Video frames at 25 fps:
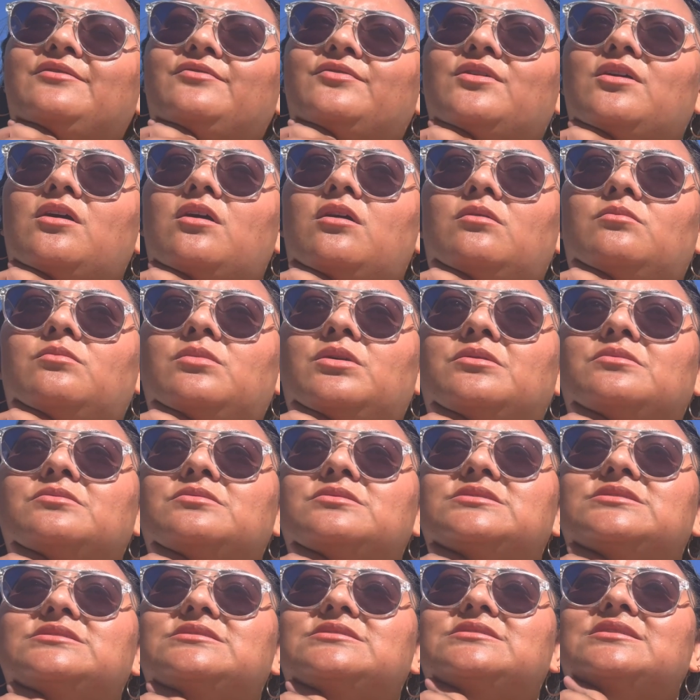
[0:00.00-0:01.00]
for
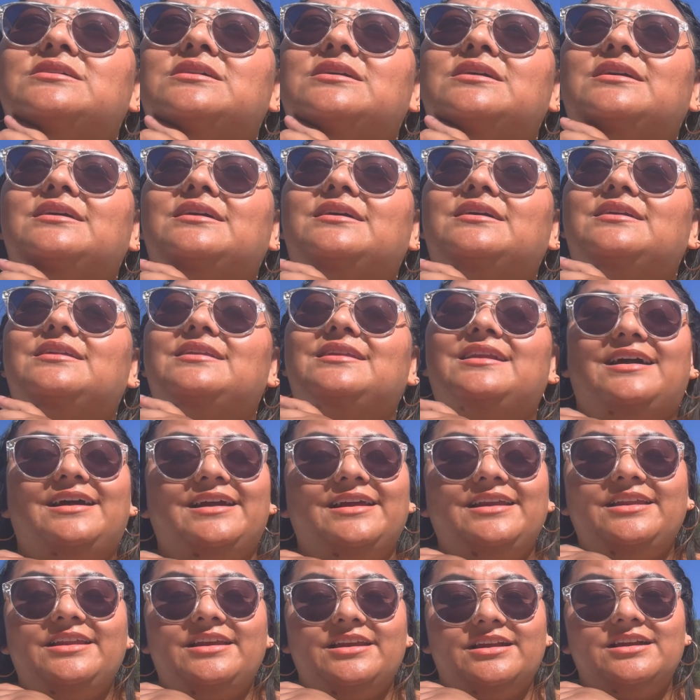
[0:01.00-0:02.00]
almost
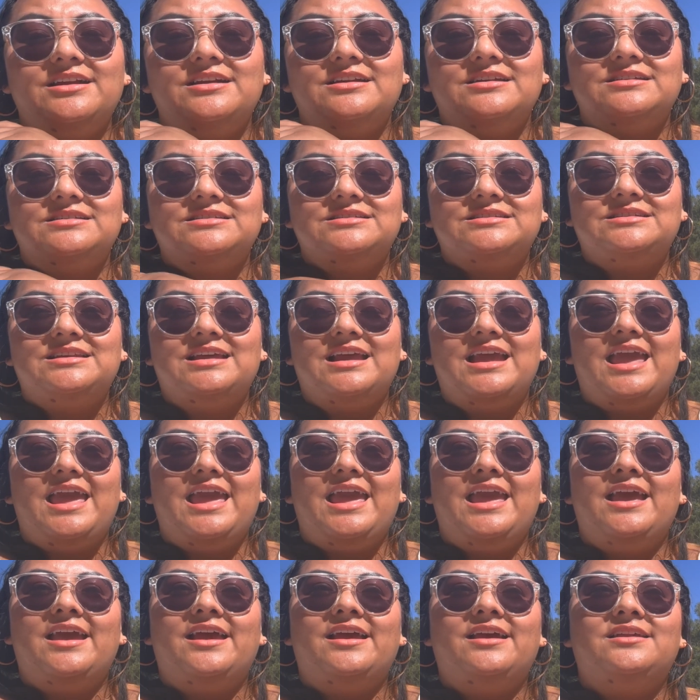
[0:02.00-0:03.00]
nine years,
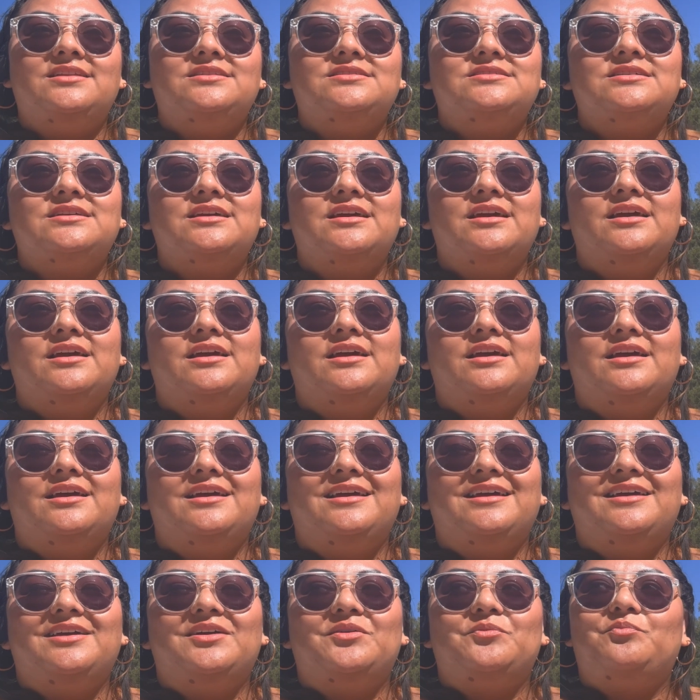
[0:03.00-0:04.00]
and
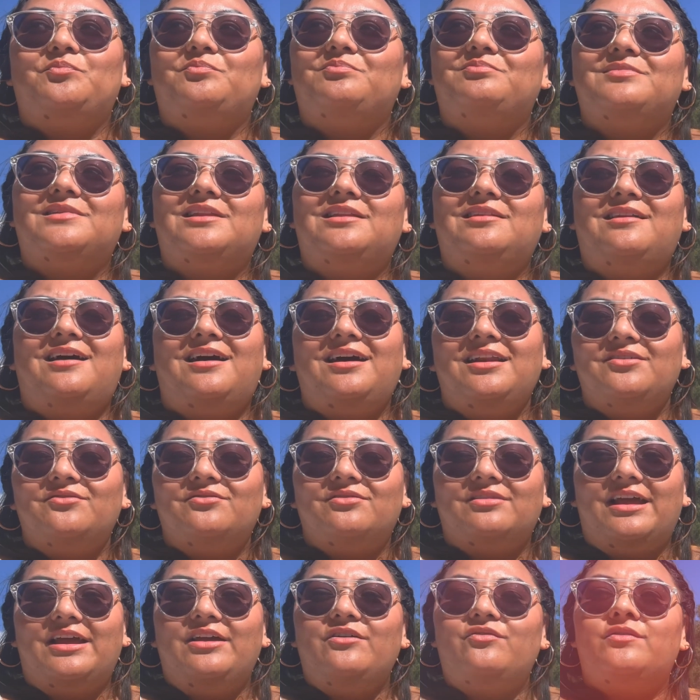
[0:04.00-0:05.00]
a lot of
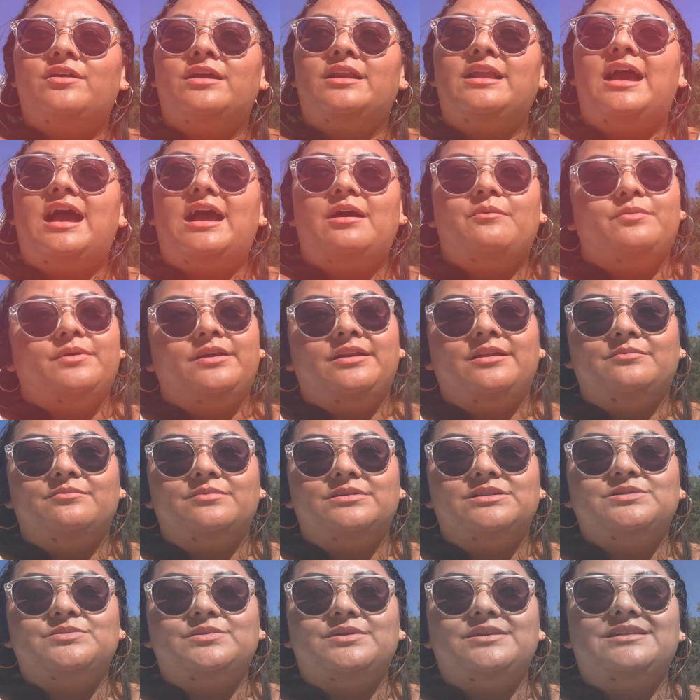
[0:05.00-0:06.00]
life can happen in
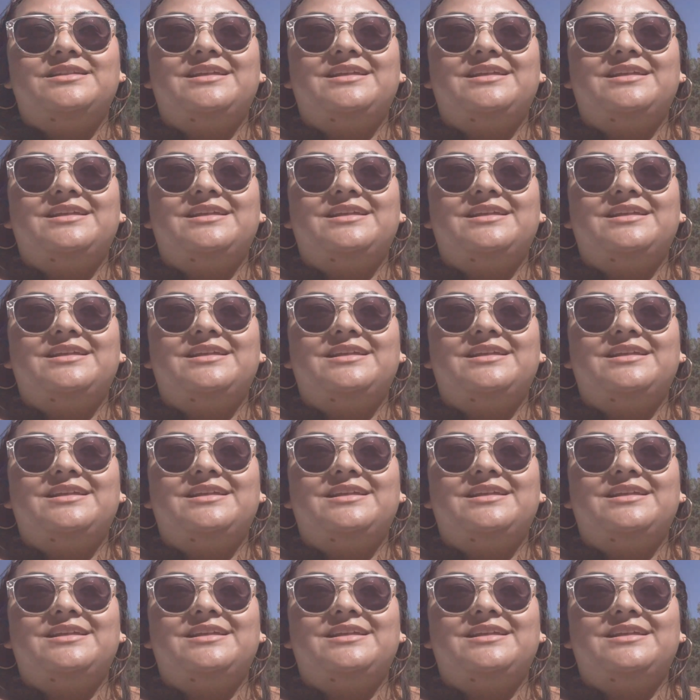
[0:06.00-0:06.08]
between